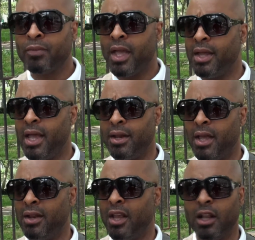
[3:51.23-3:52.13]

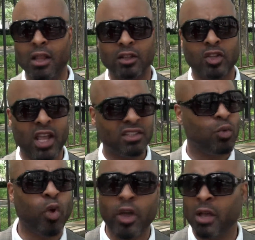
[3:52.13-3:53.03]
and Chancey
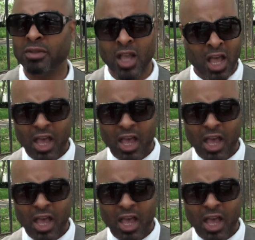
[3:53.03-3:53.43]
Williams,